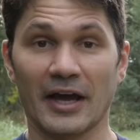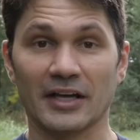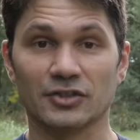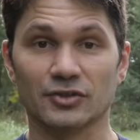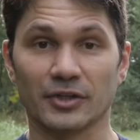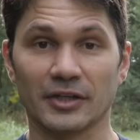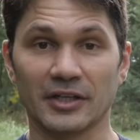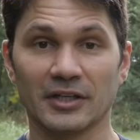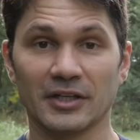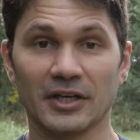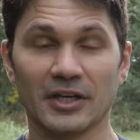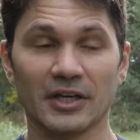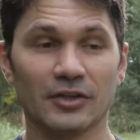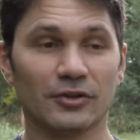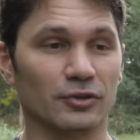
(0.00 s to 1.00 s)
actually.
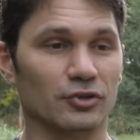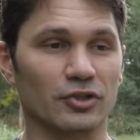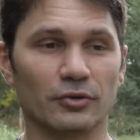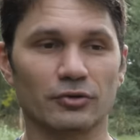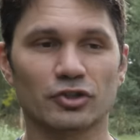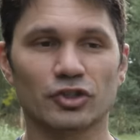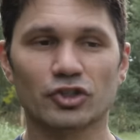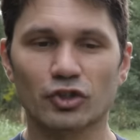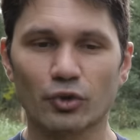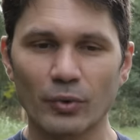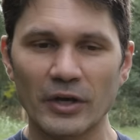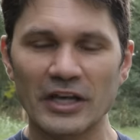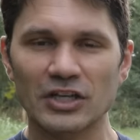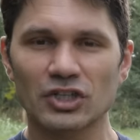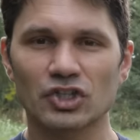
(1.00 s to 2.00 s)
There's no
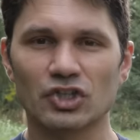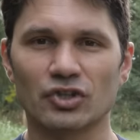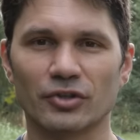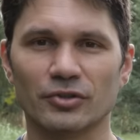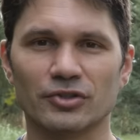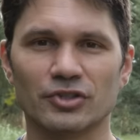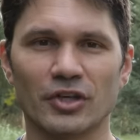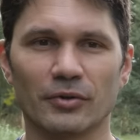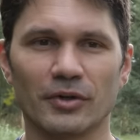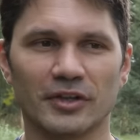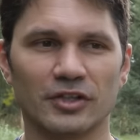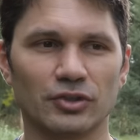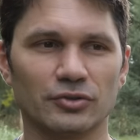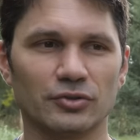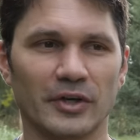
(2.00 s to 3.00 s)
squish, there's no
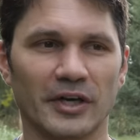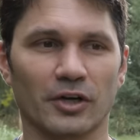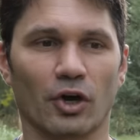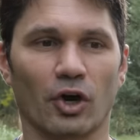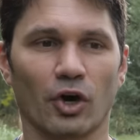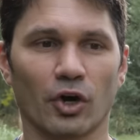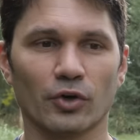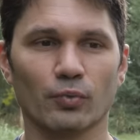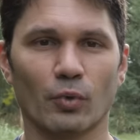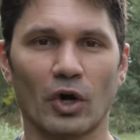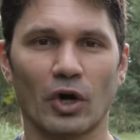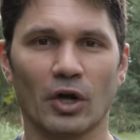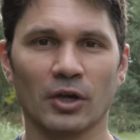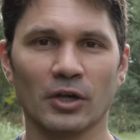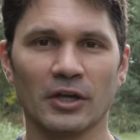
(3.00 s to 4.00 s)
nothing. You hit a hard
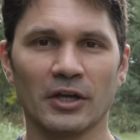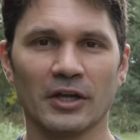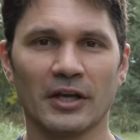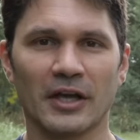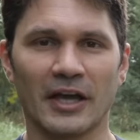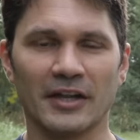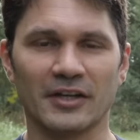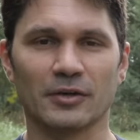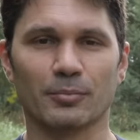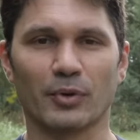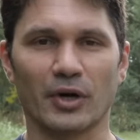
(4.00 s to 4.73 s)
wall and then a